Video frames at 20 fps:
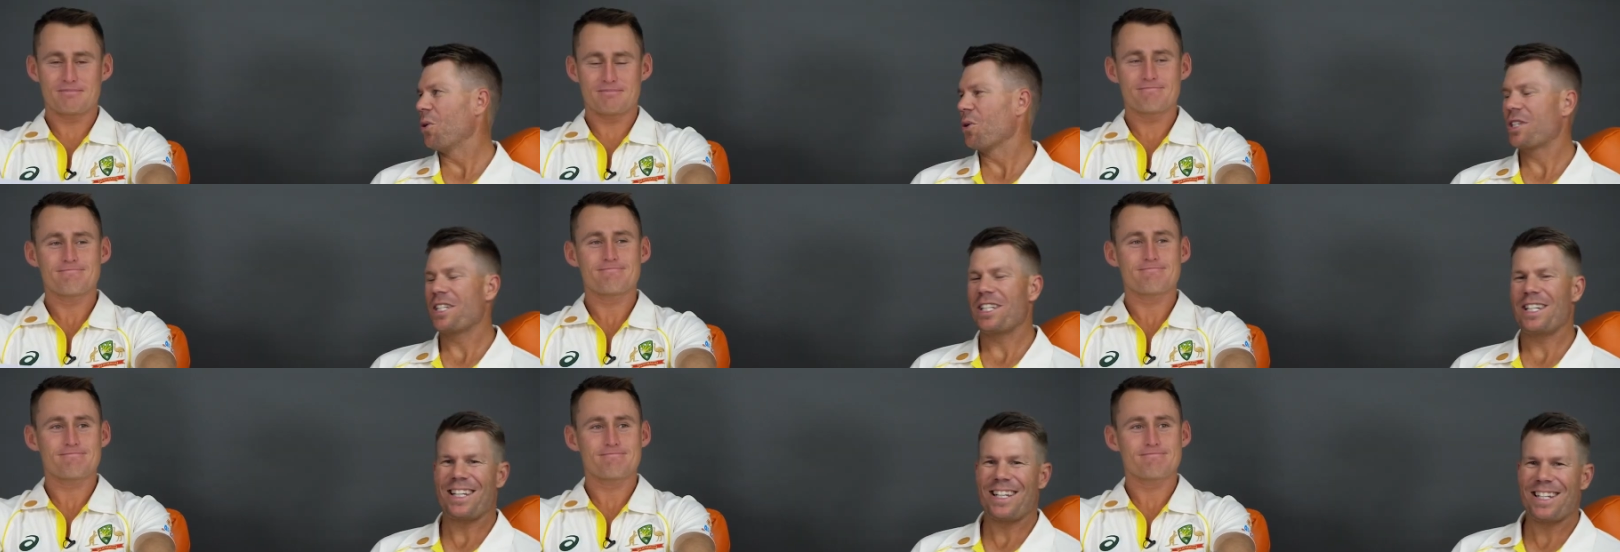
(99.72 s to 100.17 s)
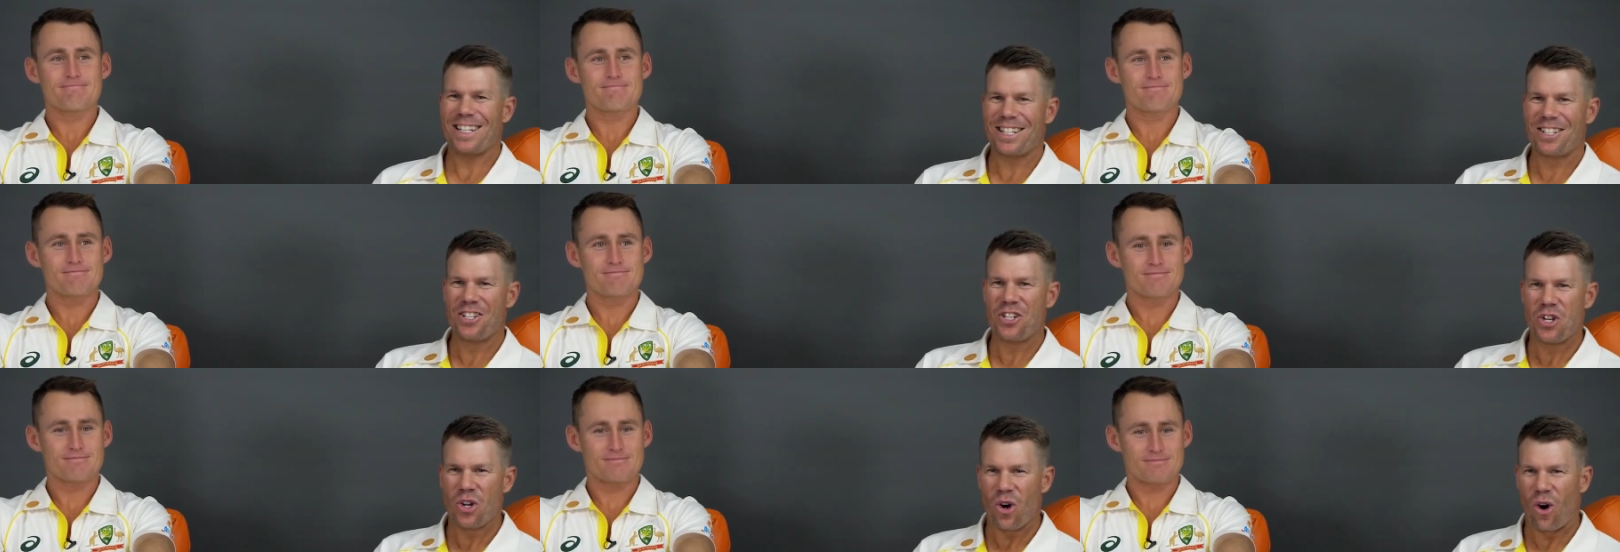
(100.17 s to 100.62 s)
Speaker 1: Uzi
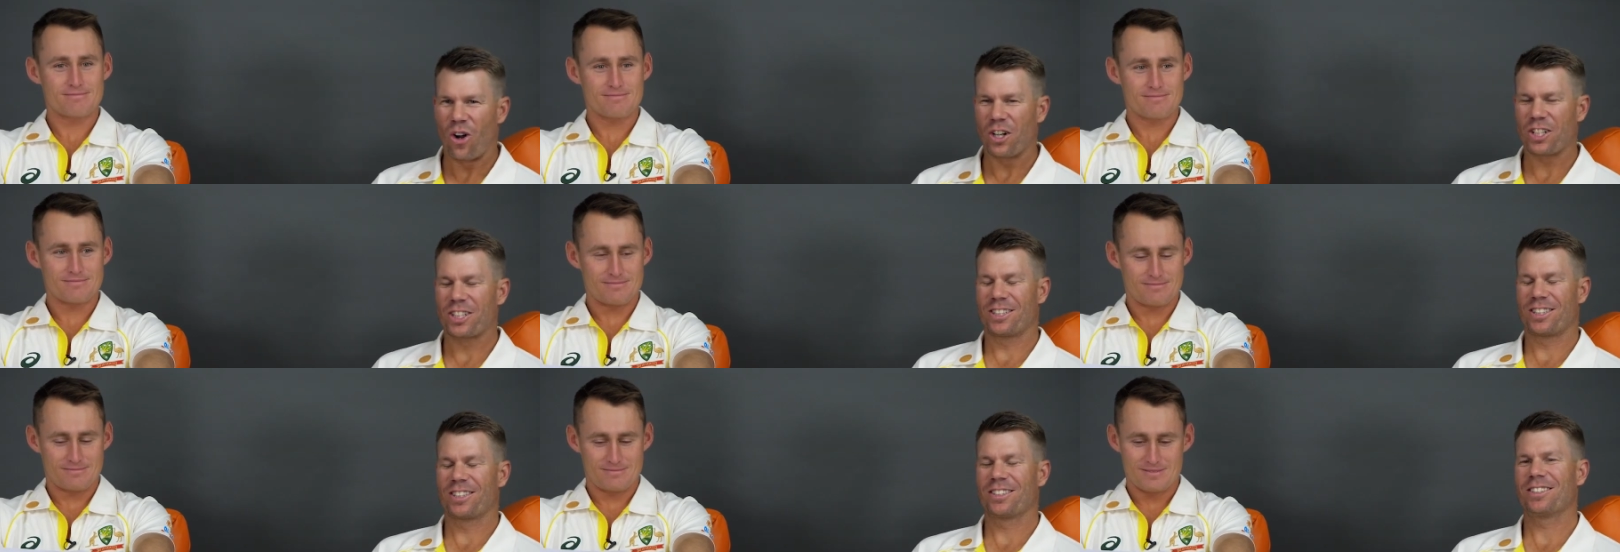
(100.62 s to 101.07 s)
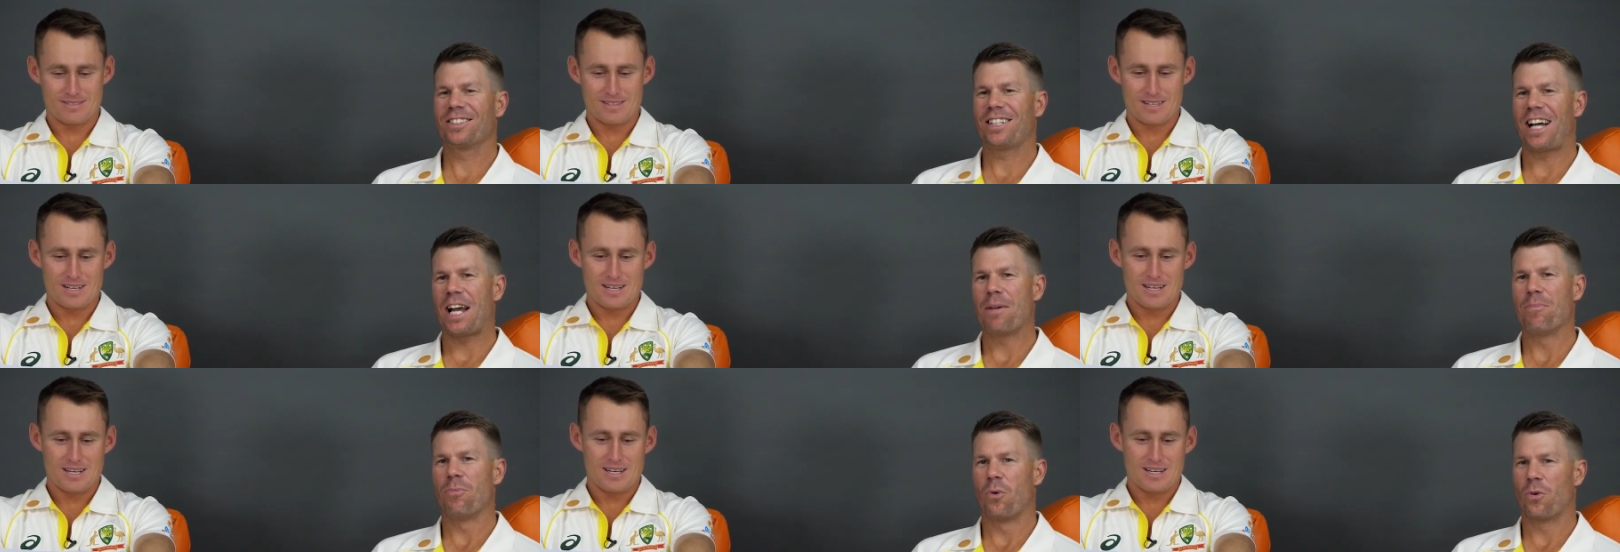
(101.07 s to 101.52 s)
is not
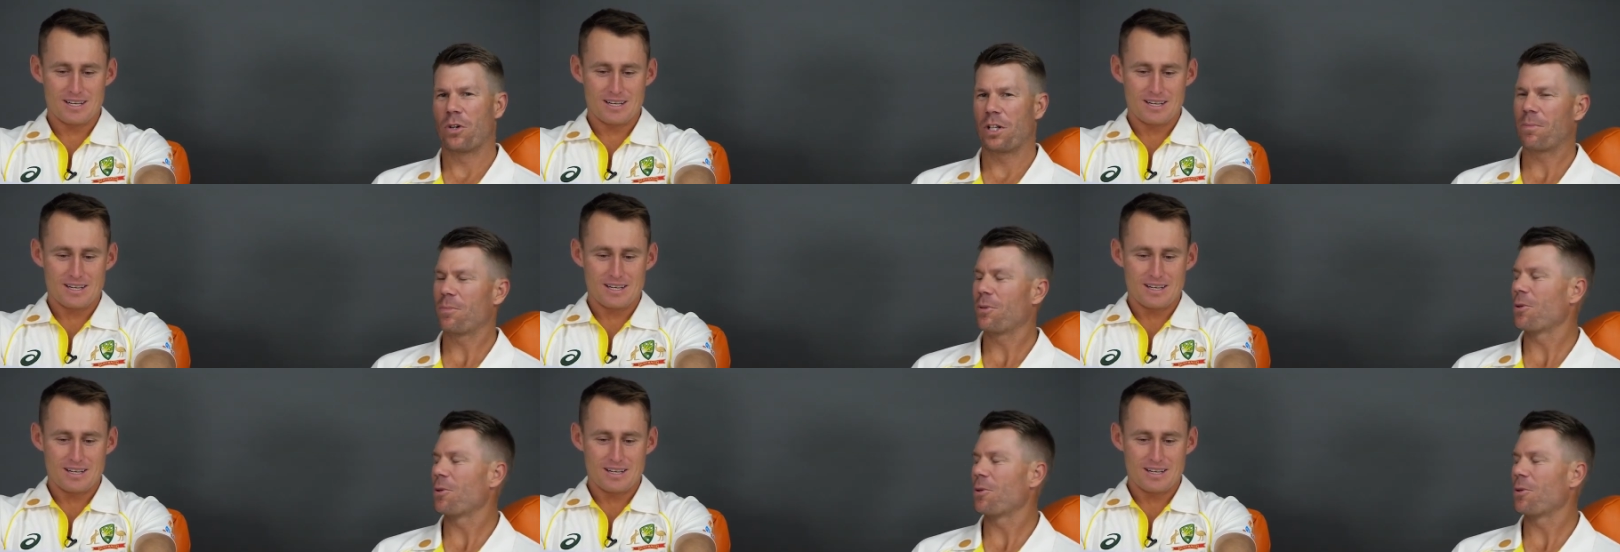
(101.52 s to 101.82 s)
a morning